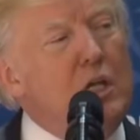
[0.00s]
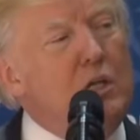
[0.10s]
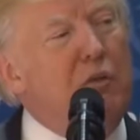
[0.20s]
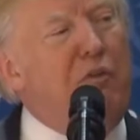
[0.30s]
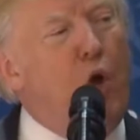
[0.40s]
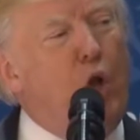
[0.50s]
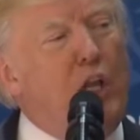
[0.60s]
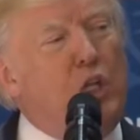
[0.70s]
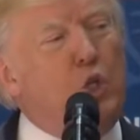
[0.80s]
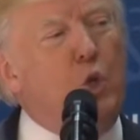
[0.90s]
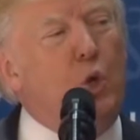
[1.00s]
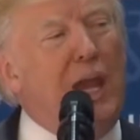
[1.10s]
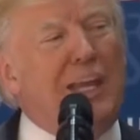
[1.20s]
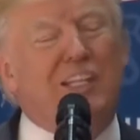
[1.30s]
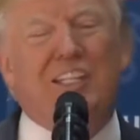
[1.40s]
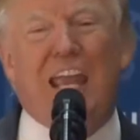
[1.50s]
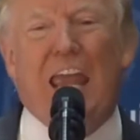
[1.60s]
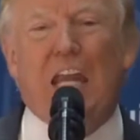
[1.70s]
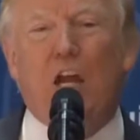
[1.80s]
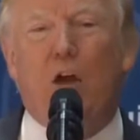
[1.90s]
to fall into a
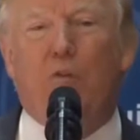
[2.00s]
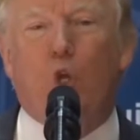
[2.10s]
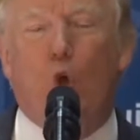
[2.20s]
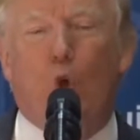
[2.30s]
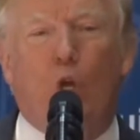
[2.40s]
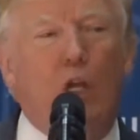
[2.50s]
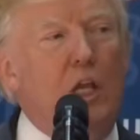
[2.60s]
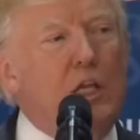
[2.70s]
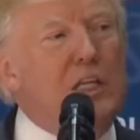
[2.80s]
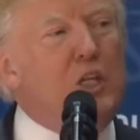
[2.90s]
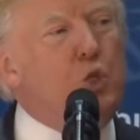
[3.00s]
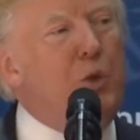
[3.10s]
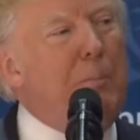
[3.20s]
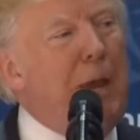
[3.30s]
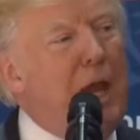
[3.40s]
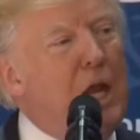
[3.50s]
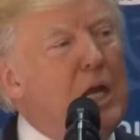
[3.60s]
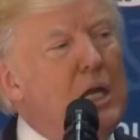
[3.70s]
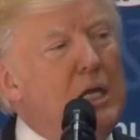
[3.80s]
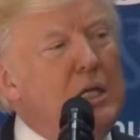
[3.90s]
state of total
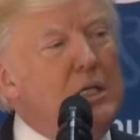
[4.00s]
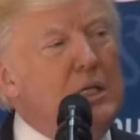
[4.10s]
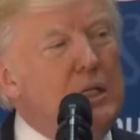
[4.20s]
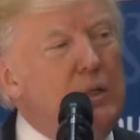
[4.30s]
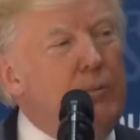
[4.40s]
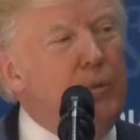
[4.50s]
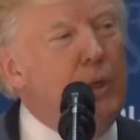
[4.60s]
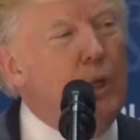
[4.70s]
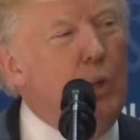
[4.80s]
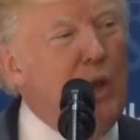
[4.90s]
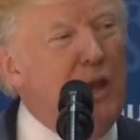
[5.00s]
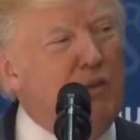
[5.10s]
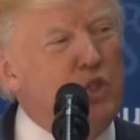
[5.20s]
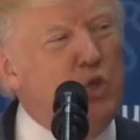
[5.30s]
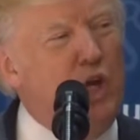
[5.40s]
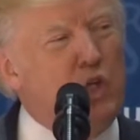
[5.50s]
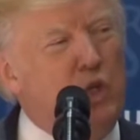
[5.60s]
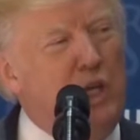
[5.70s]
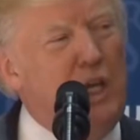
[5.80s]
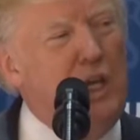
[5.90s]
disrepair. We have
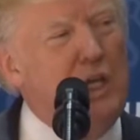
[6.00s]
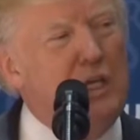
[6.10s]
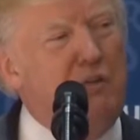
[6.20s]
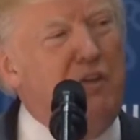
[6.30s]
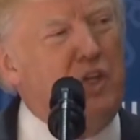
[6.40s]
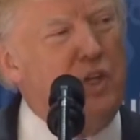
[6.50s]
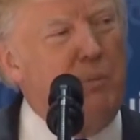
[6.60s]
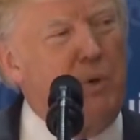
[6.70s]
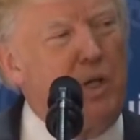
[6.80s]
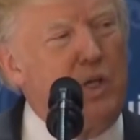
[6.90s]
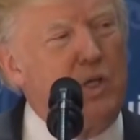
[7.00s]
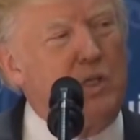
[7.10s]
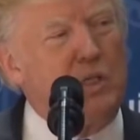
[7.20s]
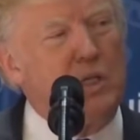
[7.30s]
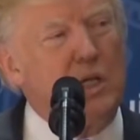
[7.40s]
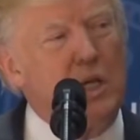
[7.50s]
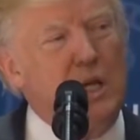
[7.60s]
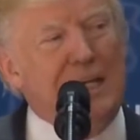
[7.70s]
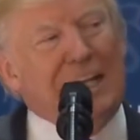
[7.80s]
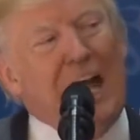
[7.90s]
structurally deficient bridges,
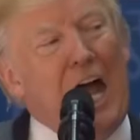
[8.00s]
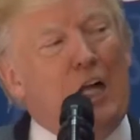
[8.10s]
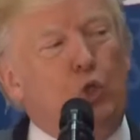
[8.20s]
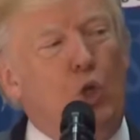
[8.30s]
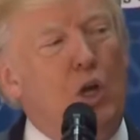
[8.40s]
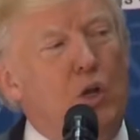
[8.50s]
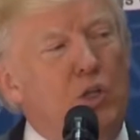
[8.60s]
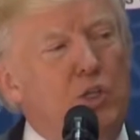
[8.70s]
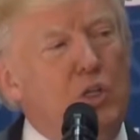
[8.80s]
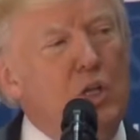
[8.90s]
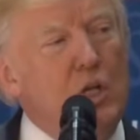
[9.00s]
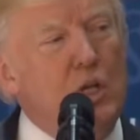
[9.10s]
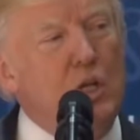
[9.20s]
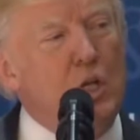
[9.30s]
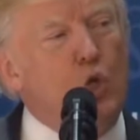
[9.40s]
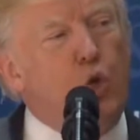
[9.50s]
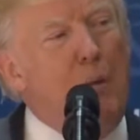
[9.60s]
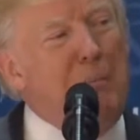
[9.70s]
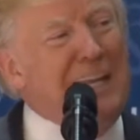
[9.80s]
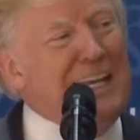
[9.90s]
clogged roads,
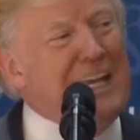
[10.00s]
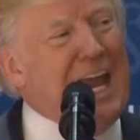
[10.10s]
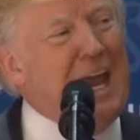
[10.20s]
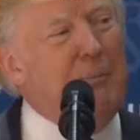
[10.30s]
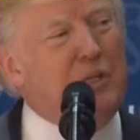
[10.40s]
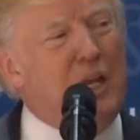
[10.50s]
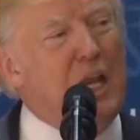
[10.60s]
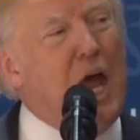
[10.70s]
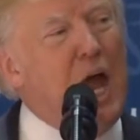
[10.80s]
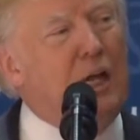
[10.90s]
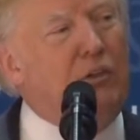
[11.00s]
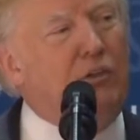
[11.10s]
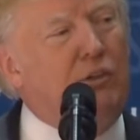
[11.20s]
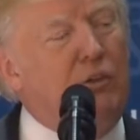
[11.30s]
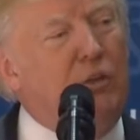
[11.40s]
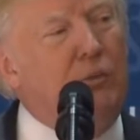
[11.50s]
crumbling dams and locks.